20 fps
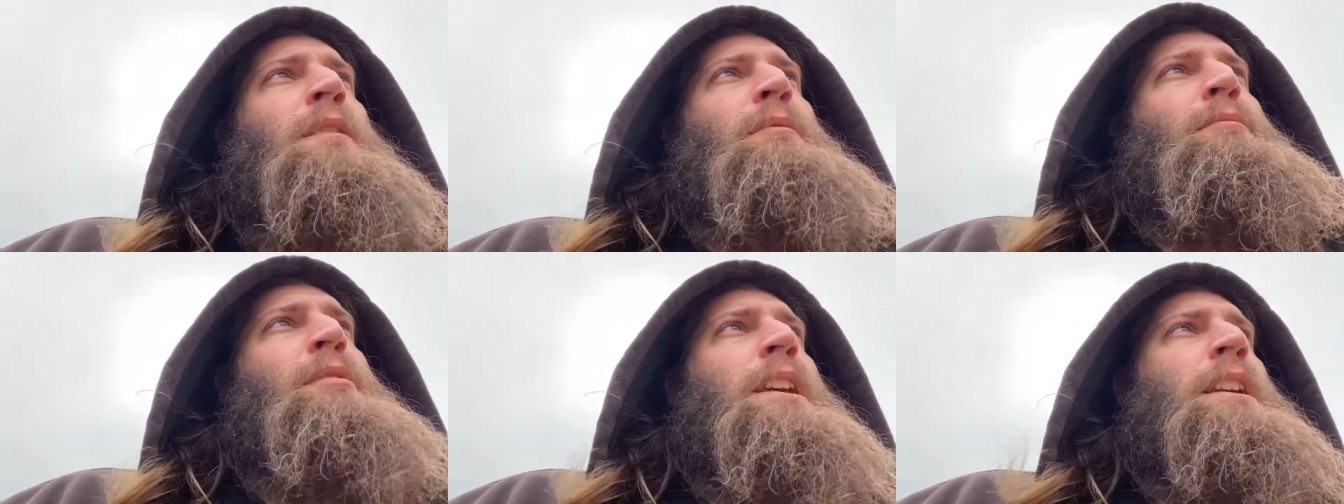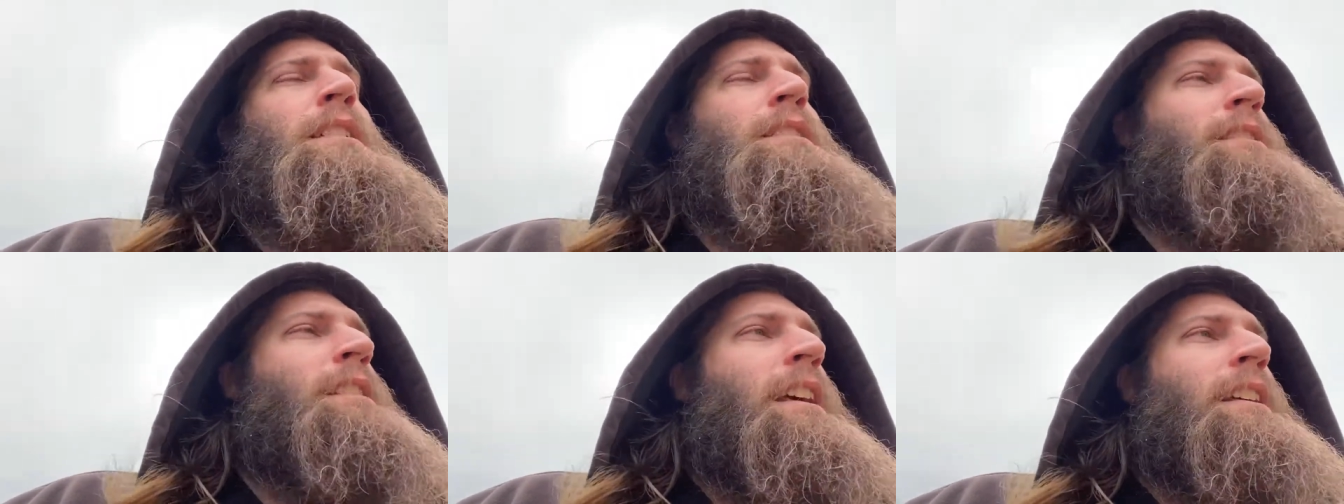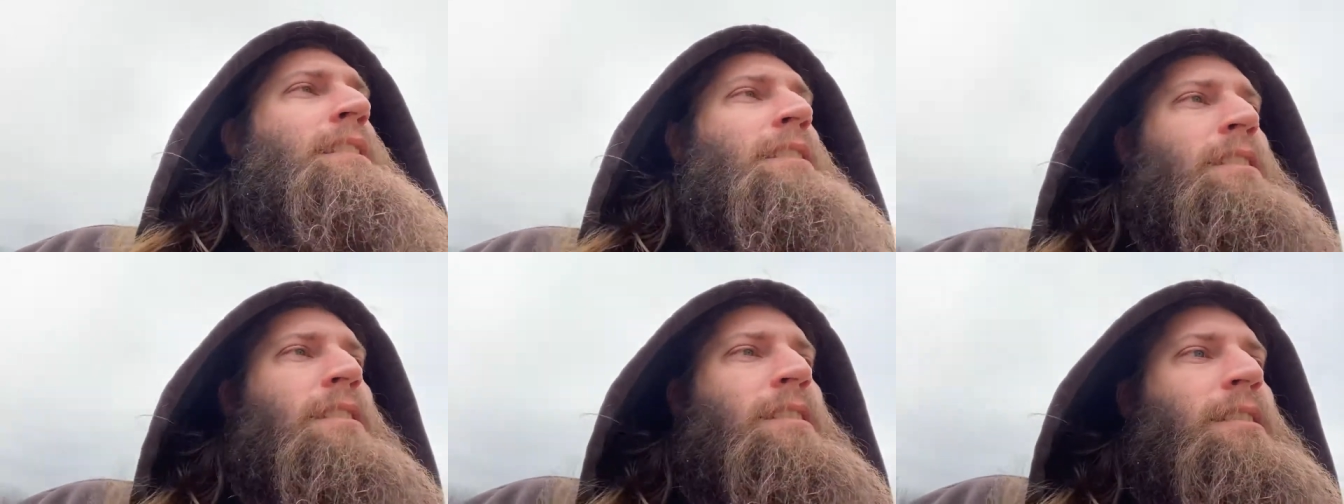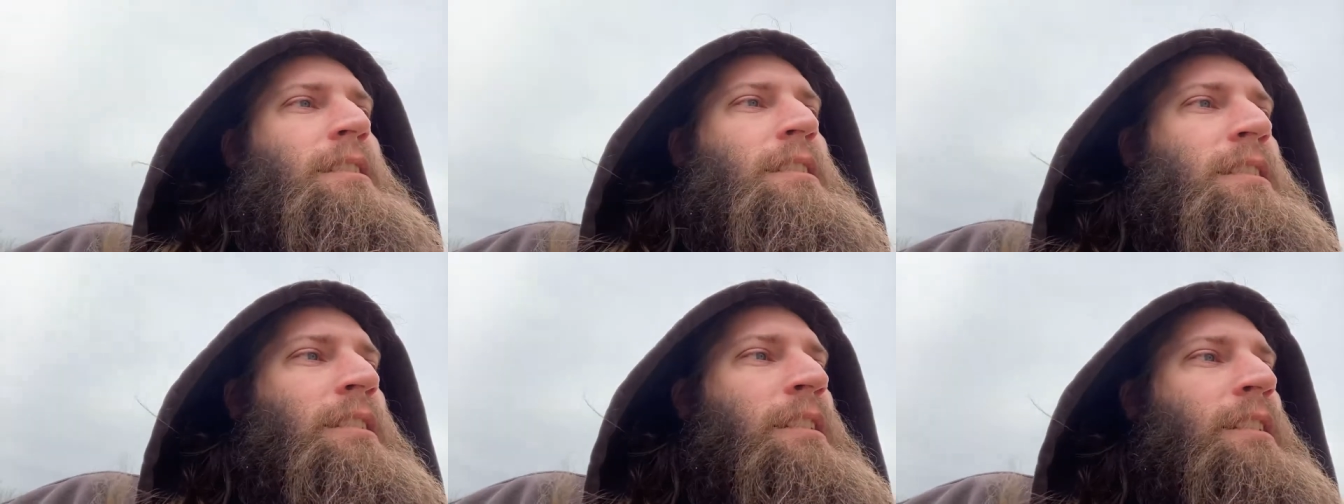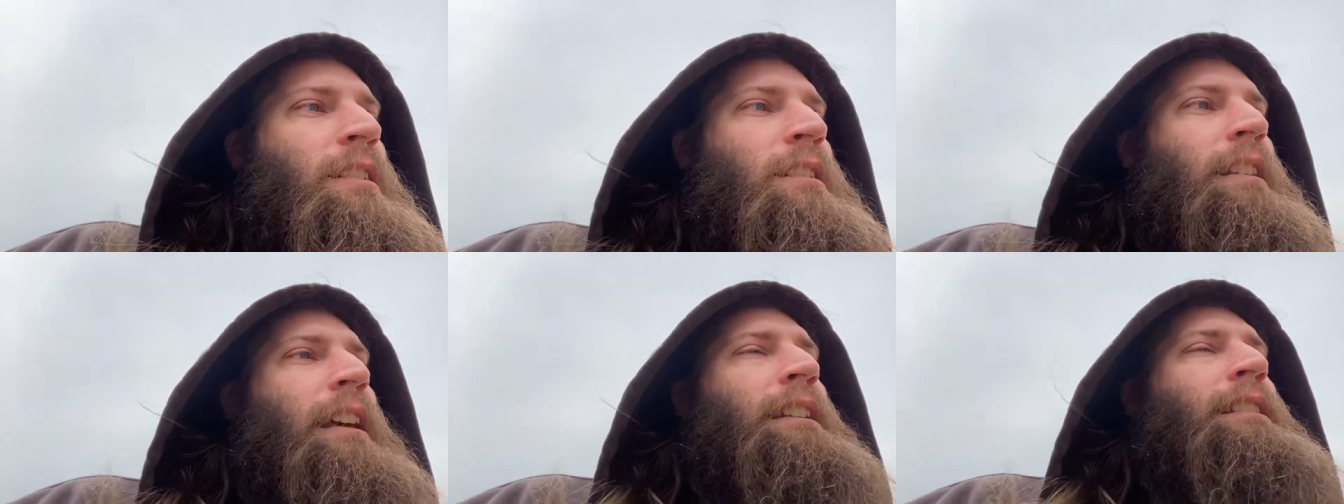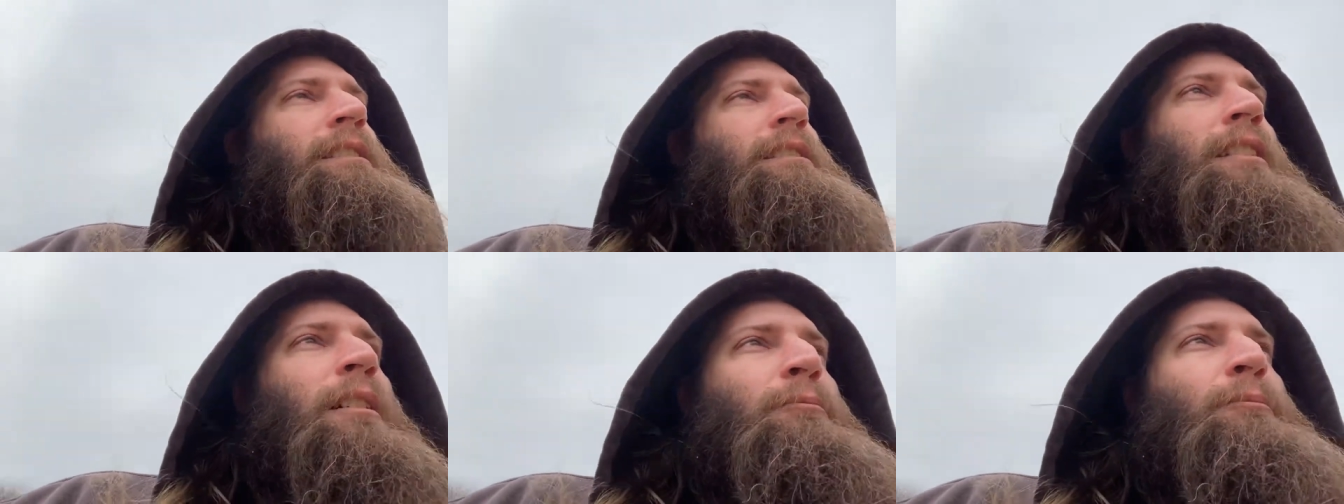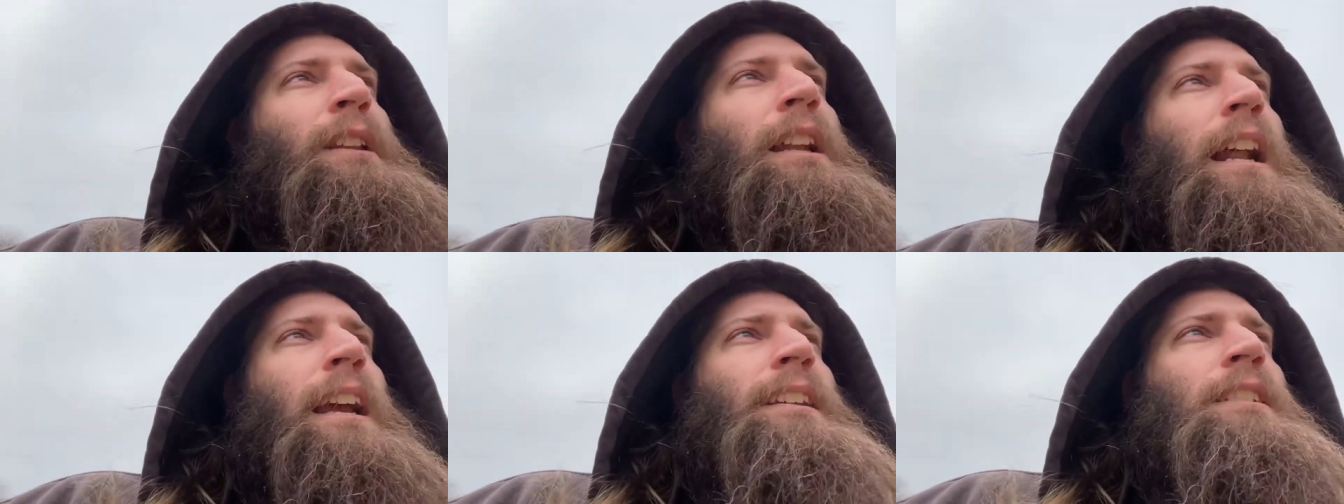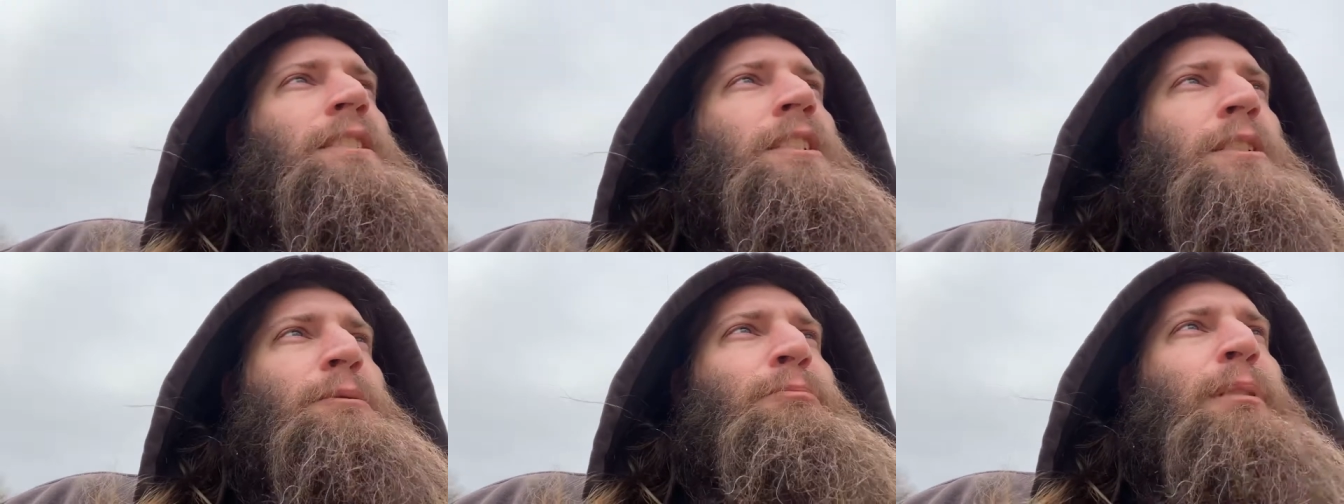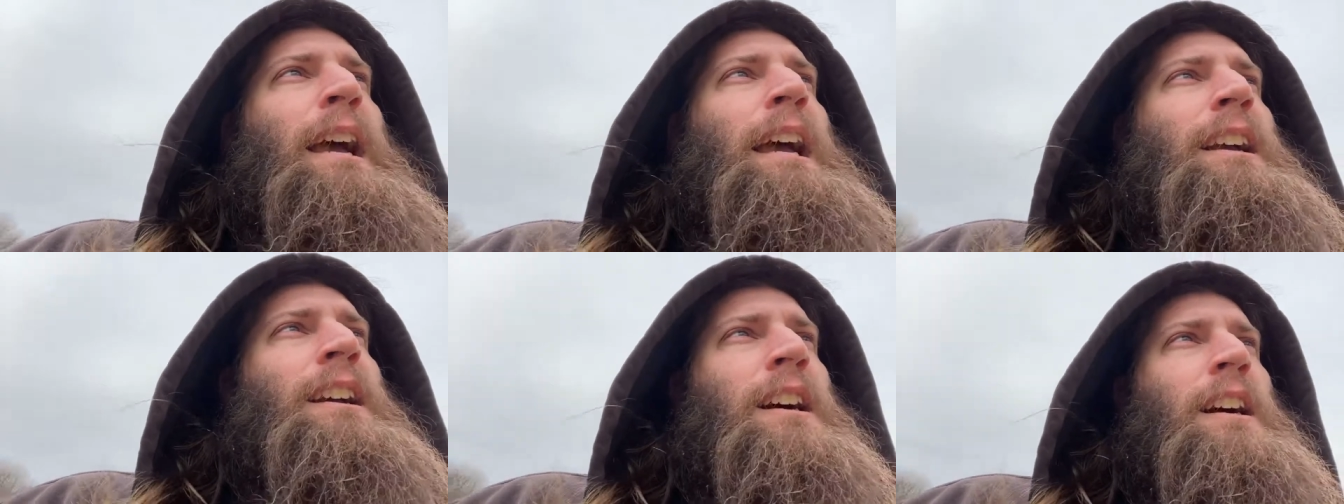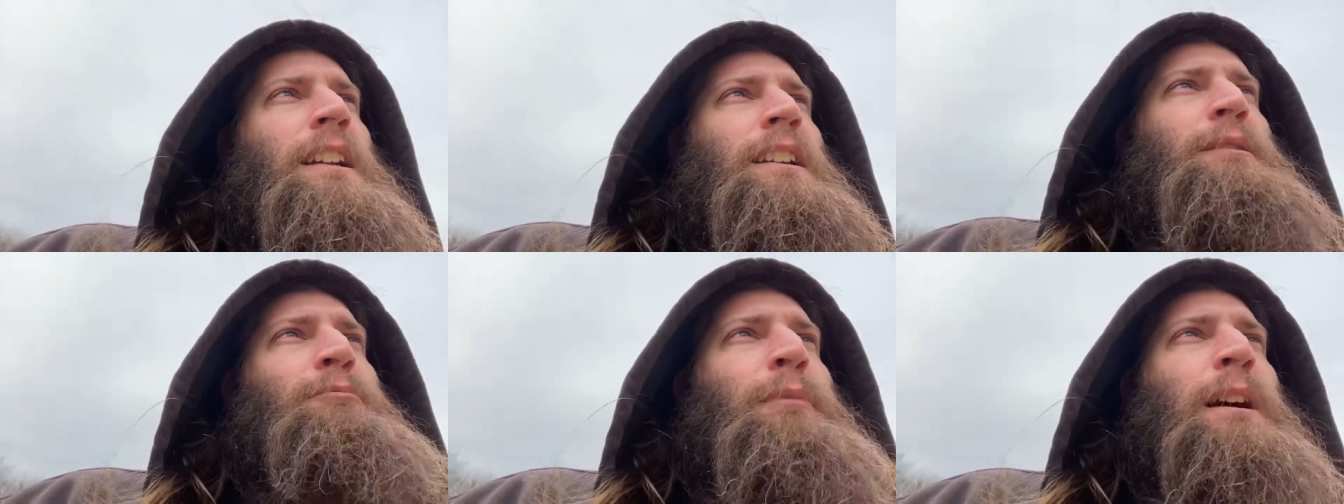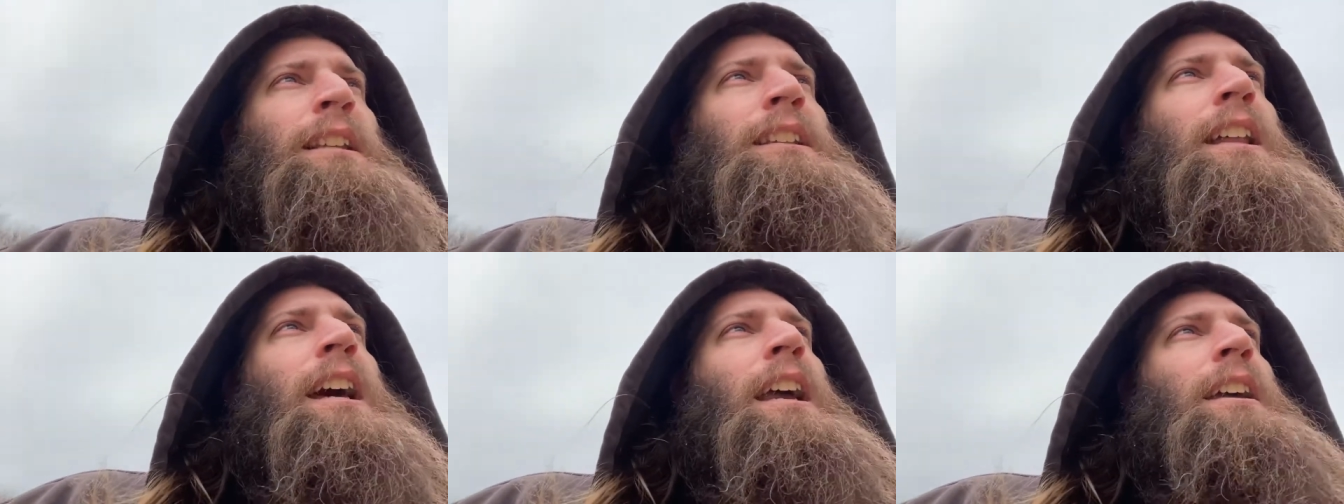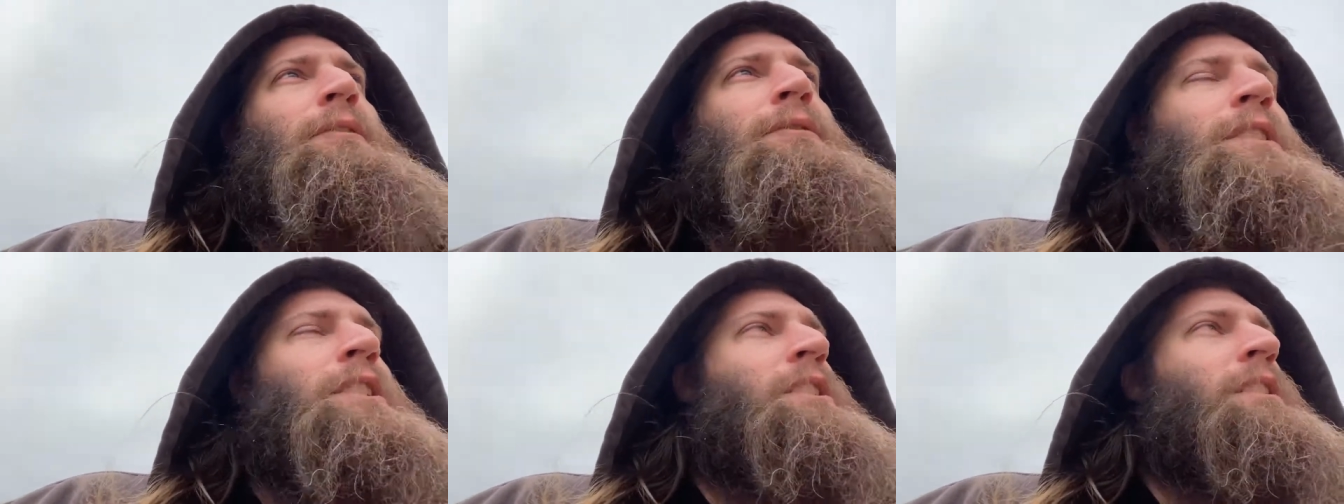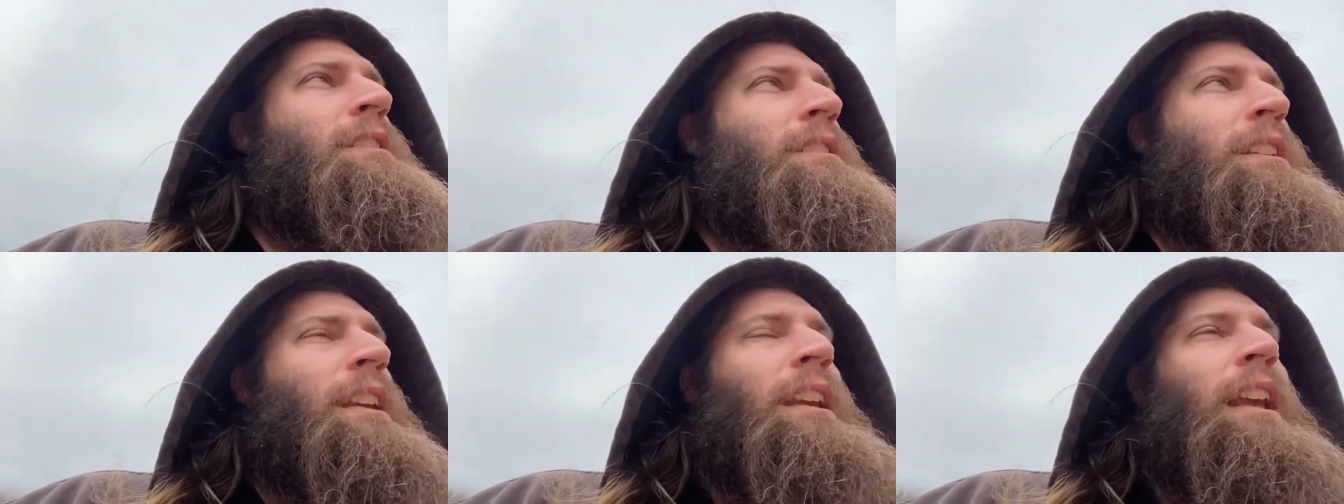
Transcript: Because that's something that I can look back on in my life and just say,